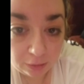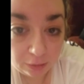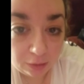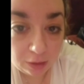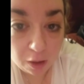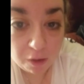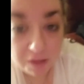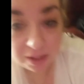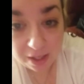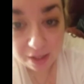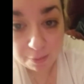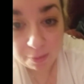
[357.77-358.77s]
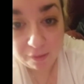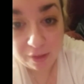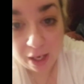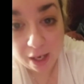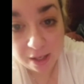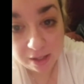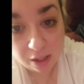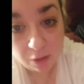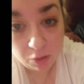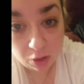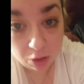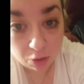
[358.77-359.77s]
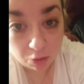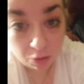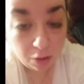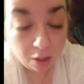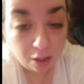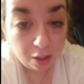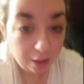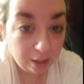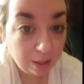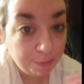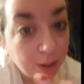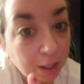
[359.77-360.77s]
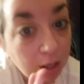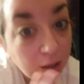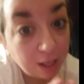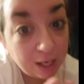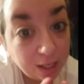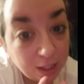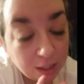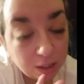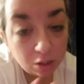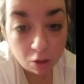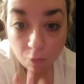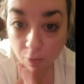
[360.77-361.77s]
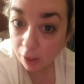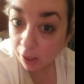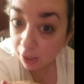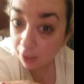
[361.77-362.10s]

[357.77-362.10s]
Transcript: go see them if they ask you to. Keep it clean. Don't wear any